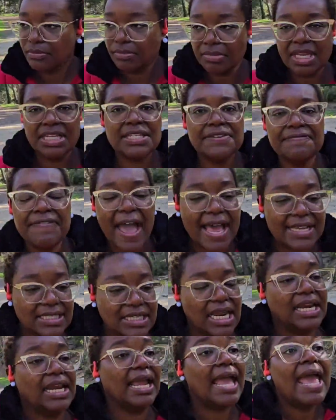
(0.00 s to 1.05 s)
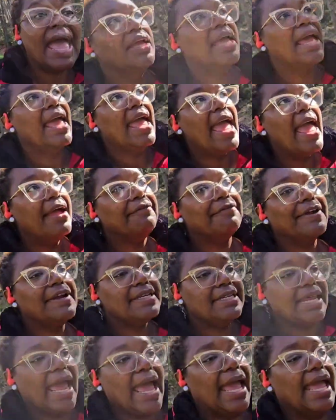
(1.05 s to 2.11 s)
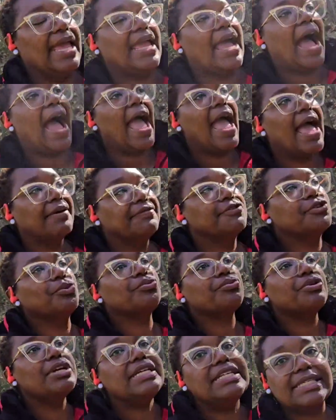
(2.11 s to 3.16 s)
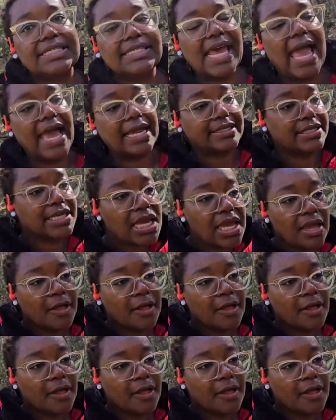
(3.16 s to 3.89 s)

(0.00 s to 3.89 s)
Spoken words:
It's fascinating. Every day I have to reset